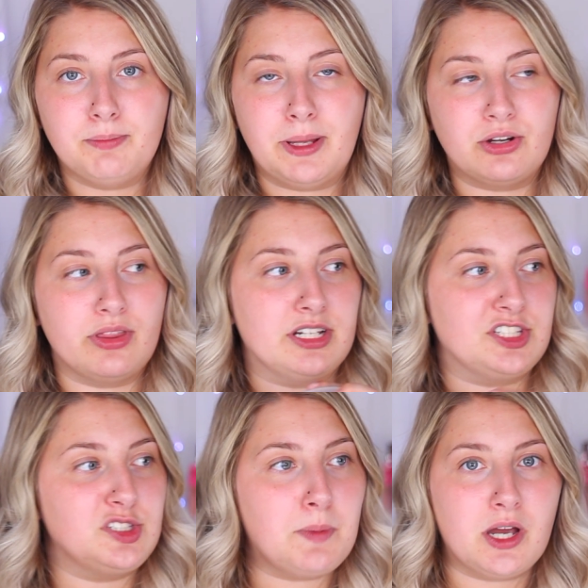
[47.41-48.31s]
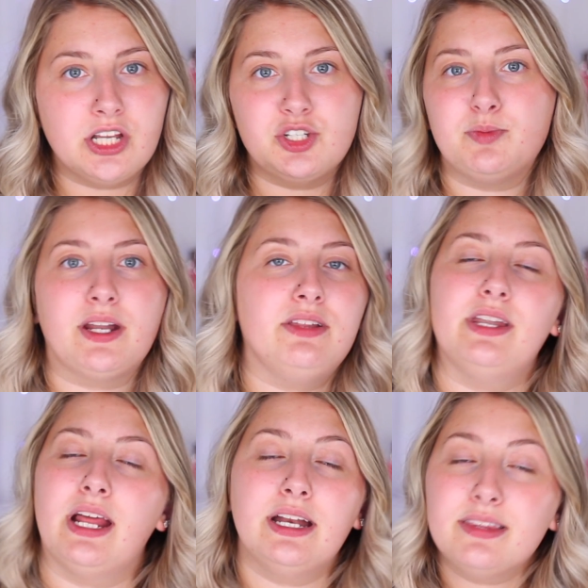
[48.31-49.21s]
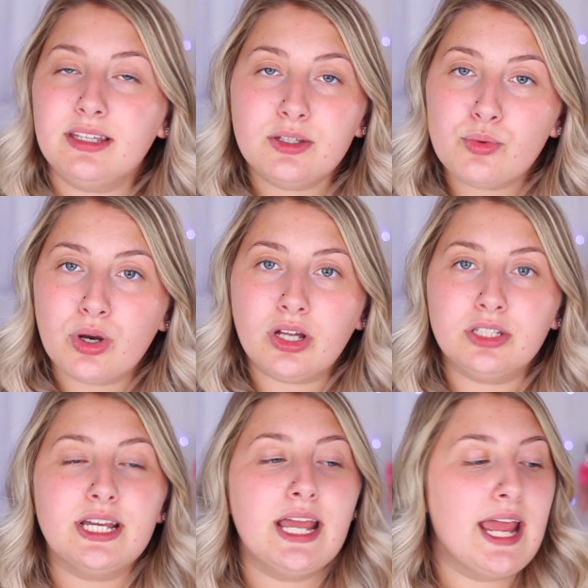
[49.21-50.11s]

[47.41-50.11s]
better than a sponge, better than anything in the world.